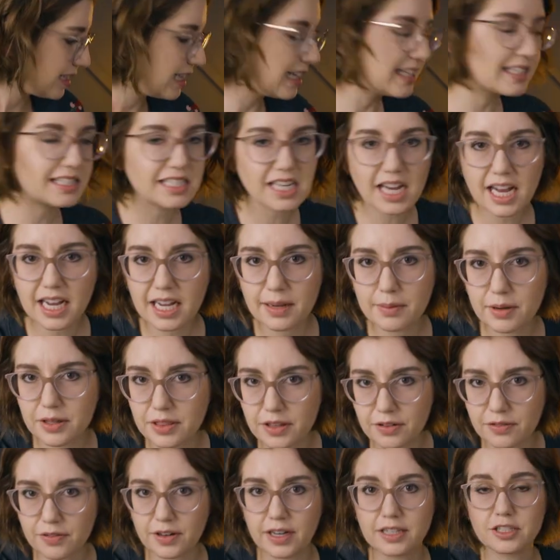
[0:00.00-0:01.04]
Let's talk about
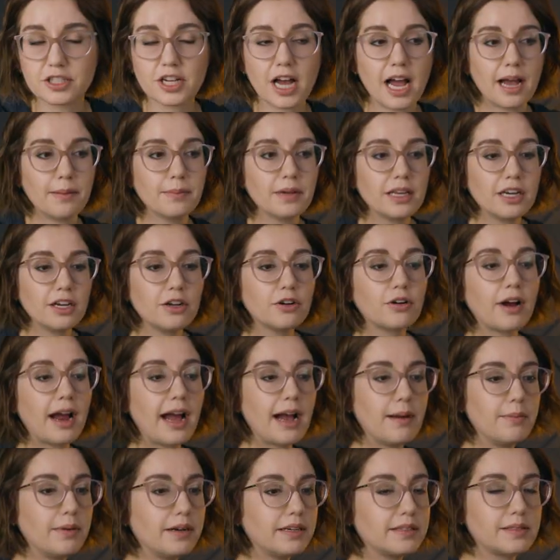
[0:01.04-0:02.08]
the fringe. I'm gonna
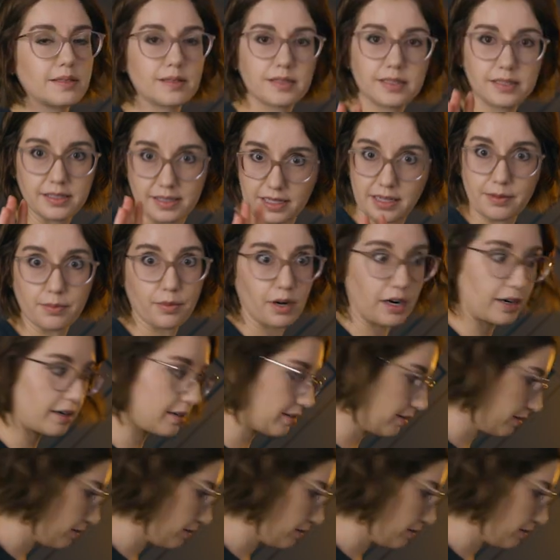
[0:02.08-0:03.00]
grab a steamer